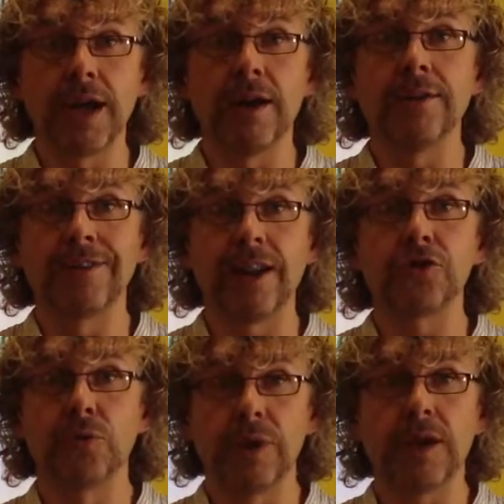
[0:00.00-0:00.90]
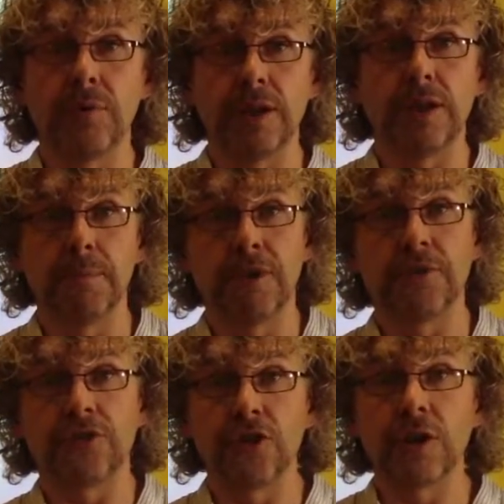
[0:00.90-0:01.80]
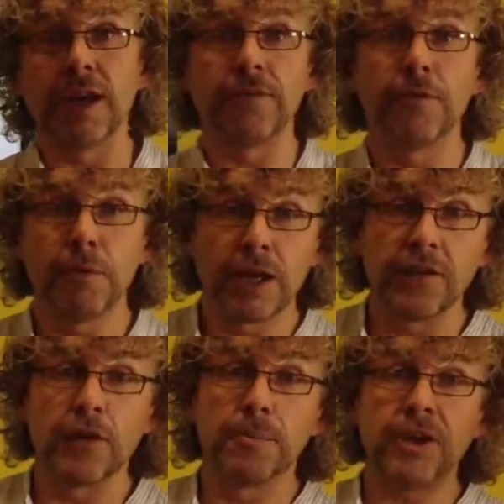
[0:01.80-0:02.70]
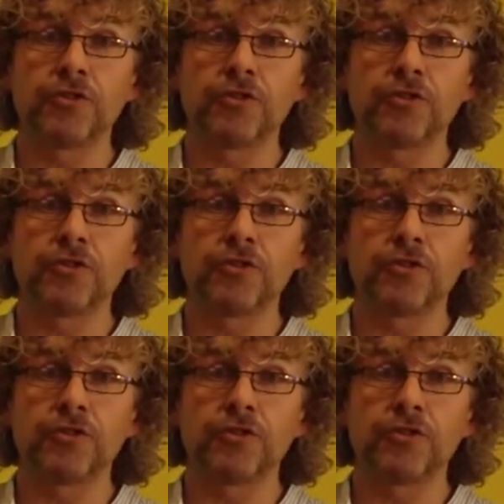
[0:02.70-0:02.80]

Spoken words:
you've got the rigor, intellectual rigour within your business